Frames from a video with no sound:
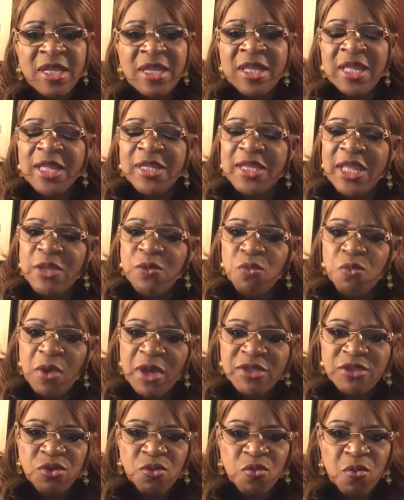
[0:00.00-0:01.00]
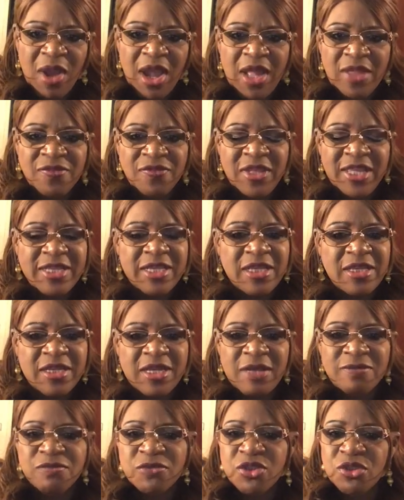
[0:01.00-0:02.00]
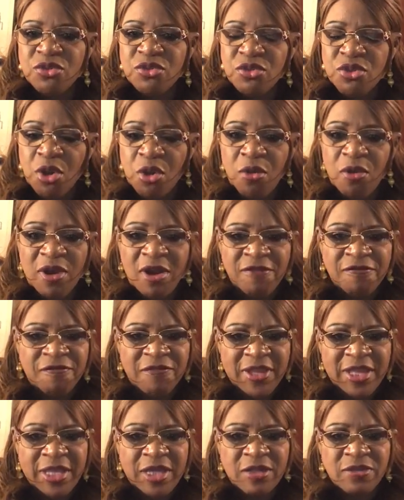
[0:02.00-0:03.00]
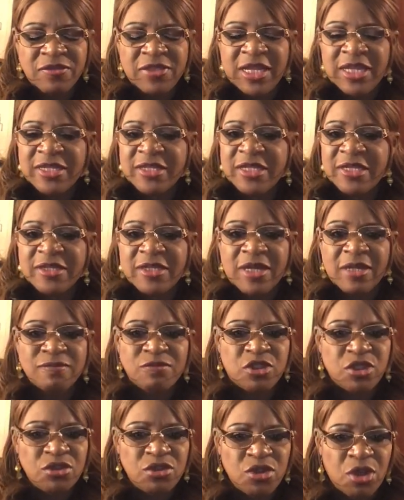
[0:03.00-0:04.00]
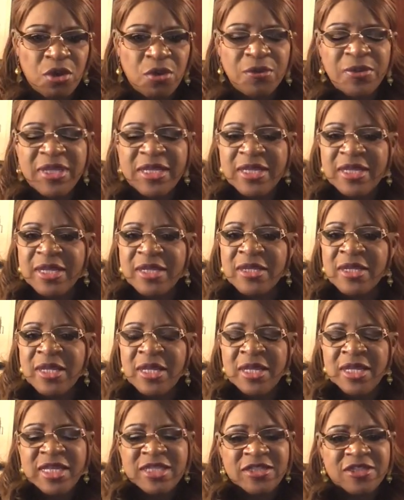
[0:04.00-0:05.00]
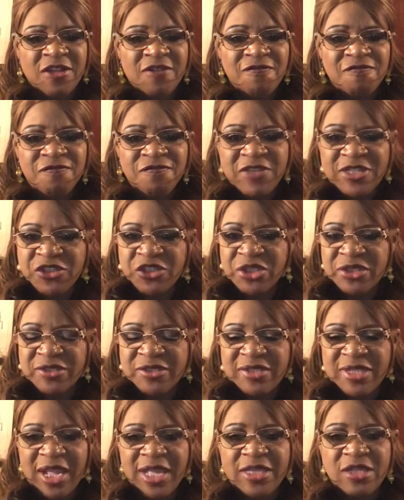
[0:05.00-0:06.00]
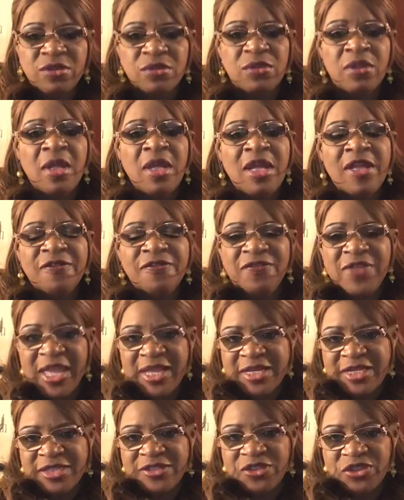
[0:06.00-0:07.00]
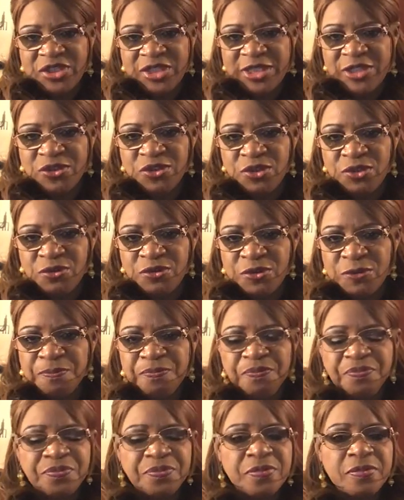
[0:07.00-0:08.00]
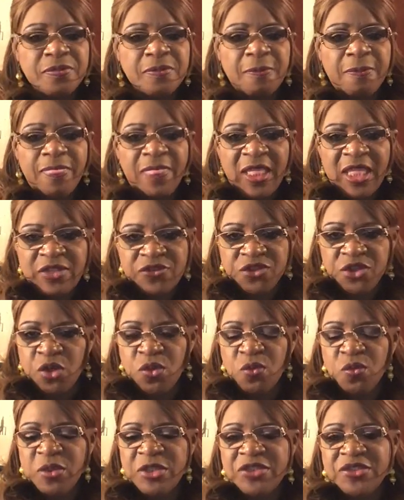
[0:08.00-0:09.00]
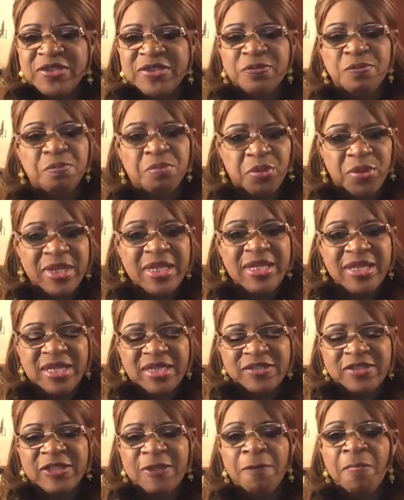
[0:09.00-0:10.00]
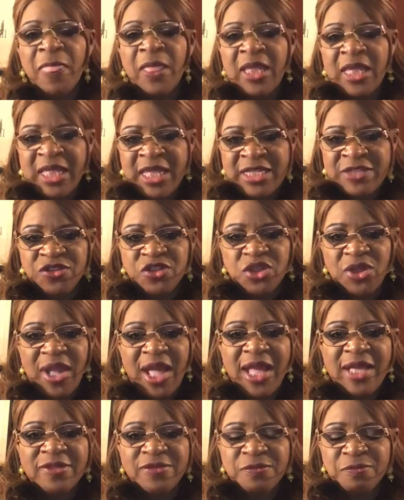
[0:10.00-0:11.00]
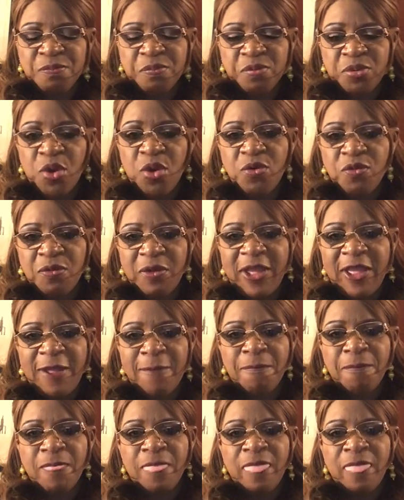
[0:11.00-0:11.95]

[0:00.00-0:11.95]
and they wonder why they can come to no avail, they can come to no end. It's a vicious cycle that continues. So, which bring us into our program